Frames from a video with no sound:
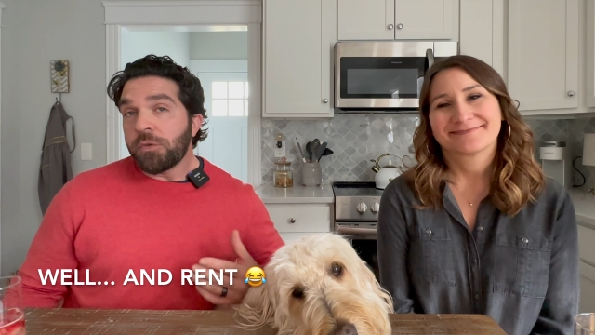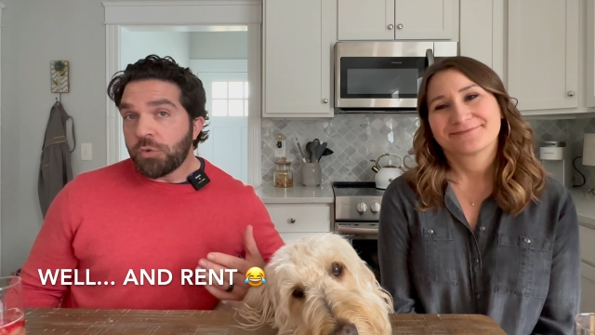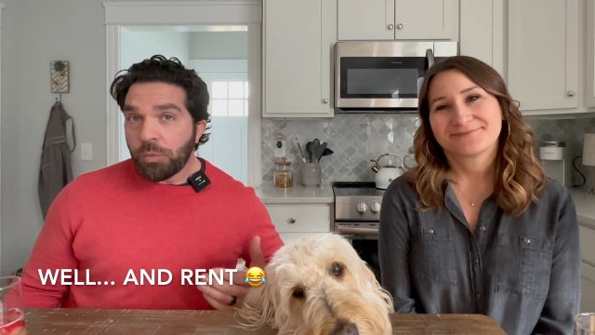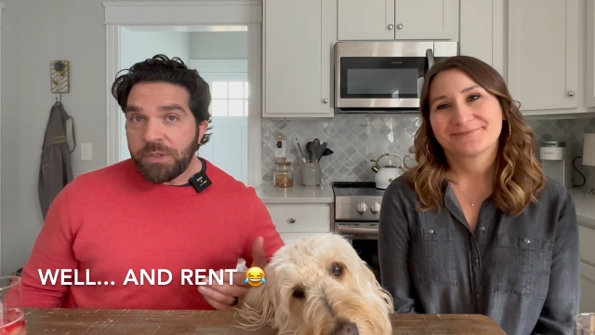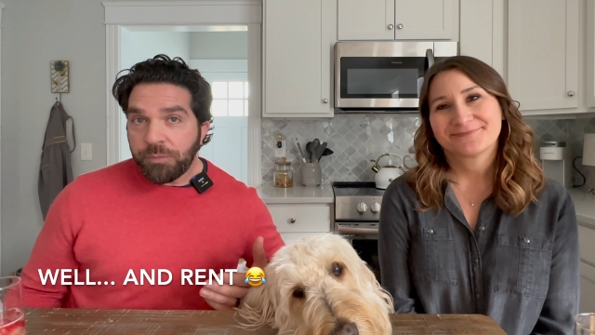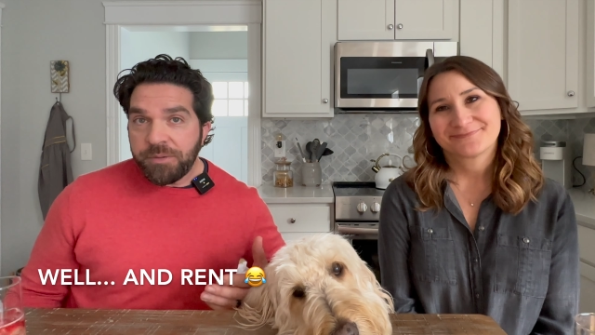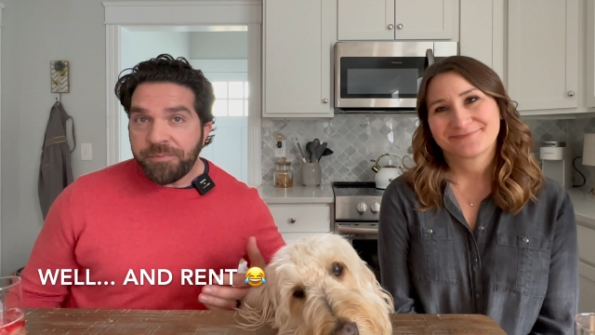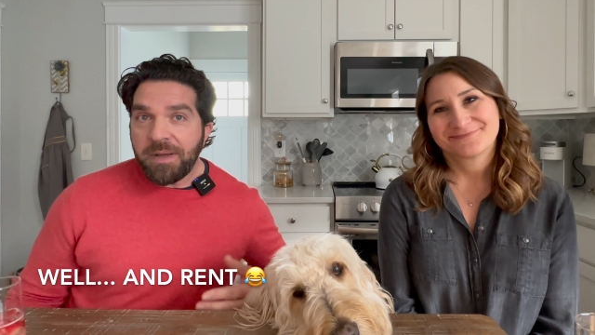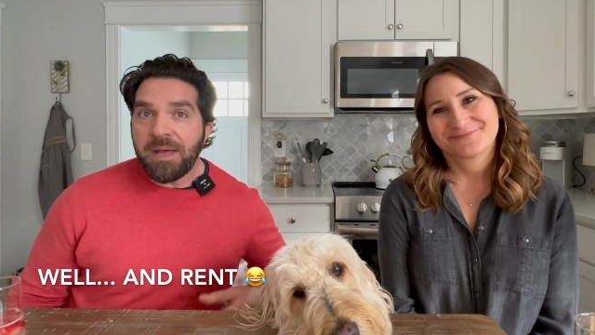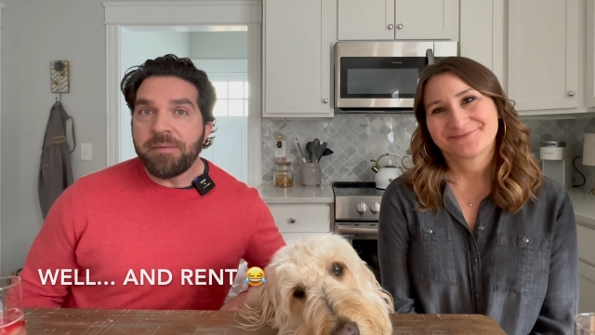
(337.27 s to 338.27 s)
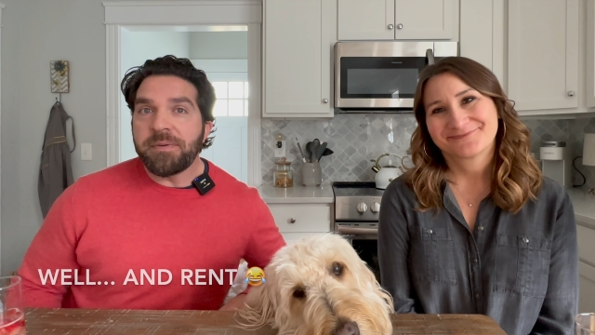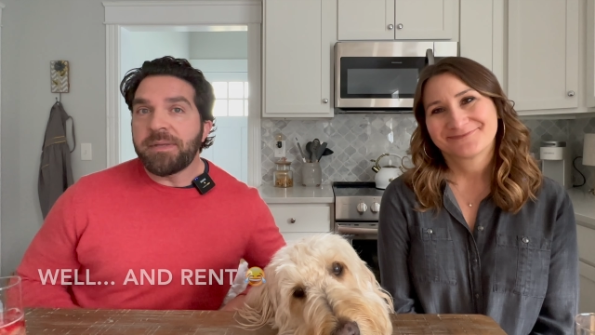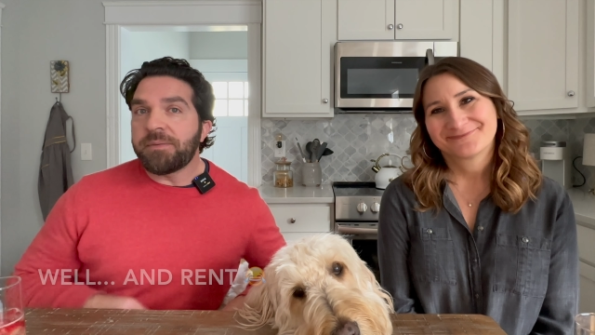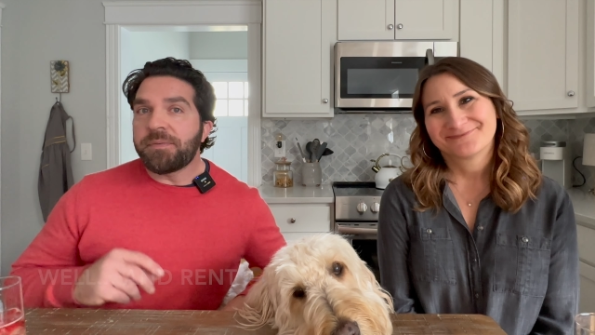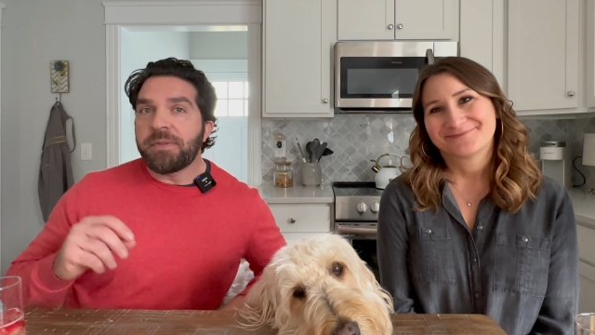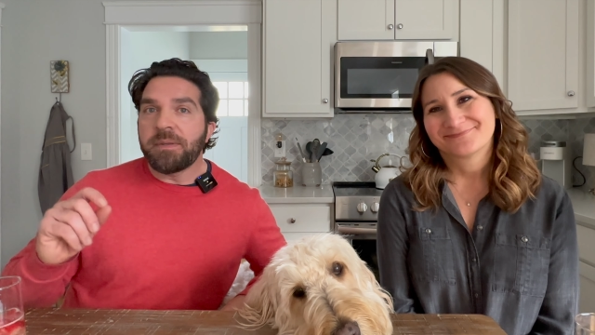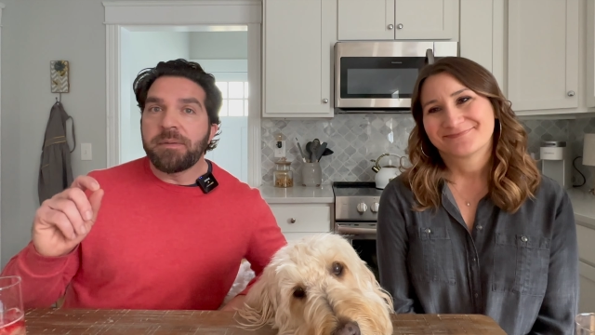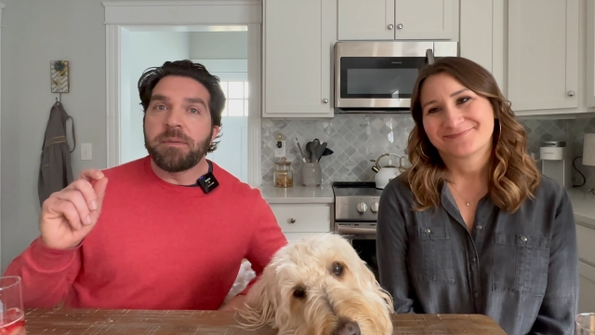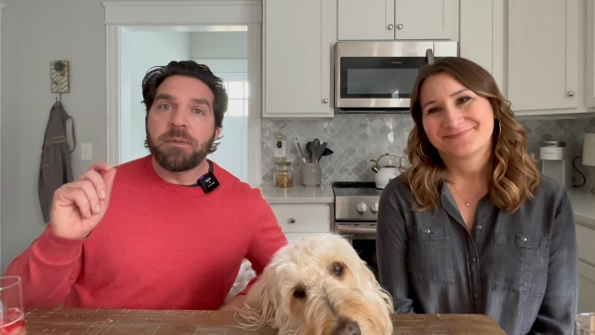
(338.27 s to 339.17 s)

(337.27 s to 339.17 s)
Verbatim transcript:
Speaker 1: So 2025 is the